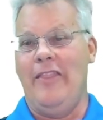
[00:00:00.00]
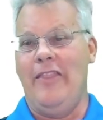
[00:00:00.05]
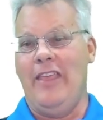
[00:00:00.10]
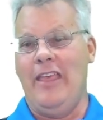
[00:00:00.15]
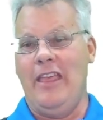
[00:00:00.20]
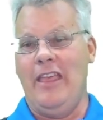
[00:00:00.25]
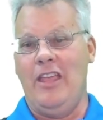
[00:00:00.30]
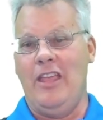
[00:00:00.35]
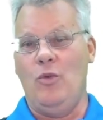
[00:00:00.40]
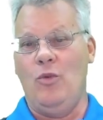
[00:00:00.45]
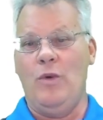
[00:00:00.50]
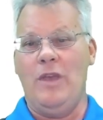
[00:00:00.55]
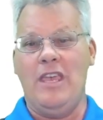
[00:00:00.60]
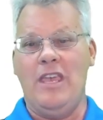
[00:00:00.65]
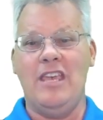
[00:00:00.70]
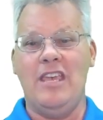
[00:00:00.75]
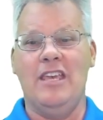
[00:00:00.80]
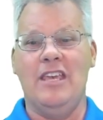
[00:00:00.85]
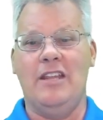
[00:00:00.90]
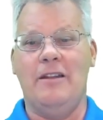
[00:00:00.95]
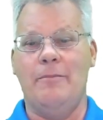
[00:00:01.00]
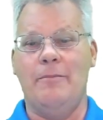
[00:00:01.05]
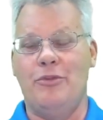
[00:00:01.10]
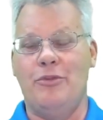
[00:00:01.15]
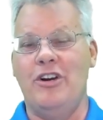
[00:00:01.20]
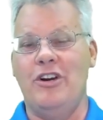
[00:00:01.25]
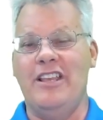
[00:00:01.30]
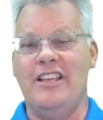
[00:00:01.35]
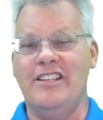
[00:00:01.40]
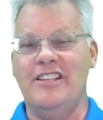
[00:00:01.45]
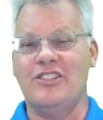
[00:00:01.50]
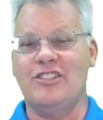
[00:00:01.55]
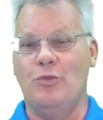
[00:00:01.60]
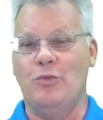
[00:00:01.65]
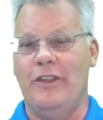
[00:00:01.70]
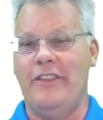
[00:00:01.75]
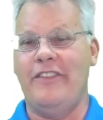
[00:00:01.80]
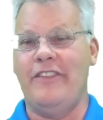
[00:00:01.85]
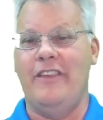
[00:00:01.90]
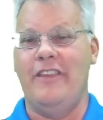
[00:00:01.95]
then we hit Bernice
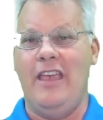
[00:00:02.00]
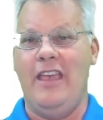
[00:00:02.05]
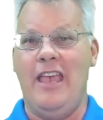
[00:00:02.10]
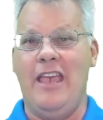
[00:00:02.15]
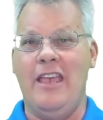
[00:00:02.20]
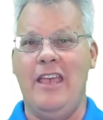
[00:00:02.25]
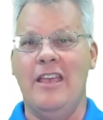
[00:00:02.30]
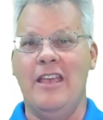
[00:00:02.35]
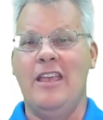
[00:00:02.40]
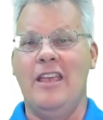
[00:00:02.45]
with a